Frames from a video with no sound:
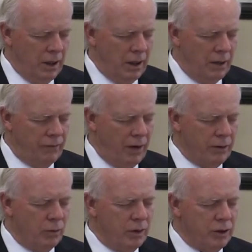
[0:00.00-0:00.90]
Uh,
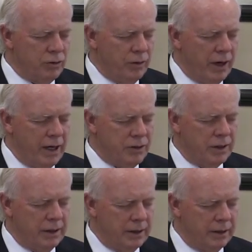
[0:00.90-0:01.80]
Father, what a
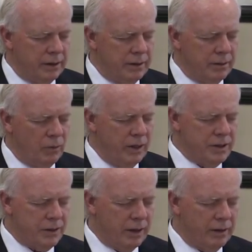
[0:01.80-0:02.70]
tragedy to
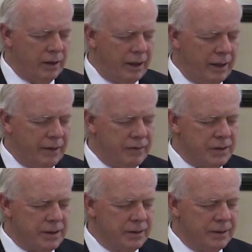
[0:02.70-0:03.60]
waste our
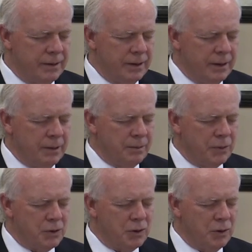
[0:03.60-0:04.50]
lives
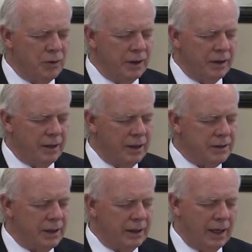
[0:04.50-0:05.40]
pursuing
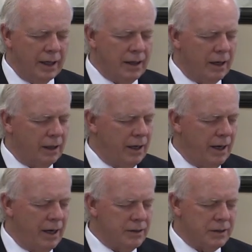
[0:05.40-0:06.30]
things that cannot
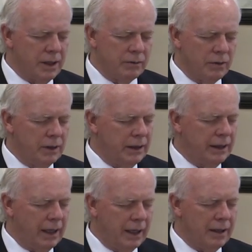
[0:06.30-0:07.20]
last and really
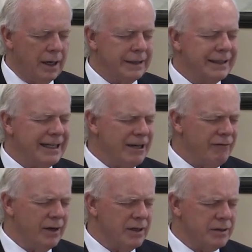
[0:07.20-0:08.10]
cannot
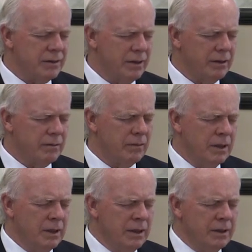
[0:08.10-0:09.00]
give us the,
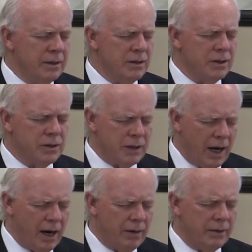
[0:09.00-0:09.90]
the
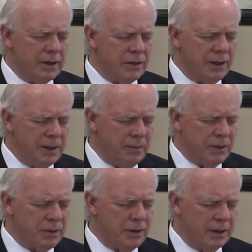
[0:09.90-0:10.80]
desire that's
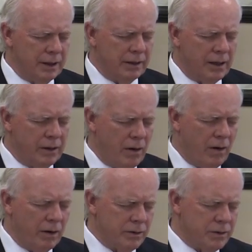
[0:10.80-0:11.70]
deepest in our
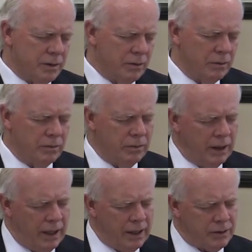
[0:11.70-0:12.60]
hearts. So
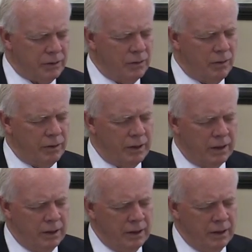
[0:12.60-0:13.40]
we ask, Lord,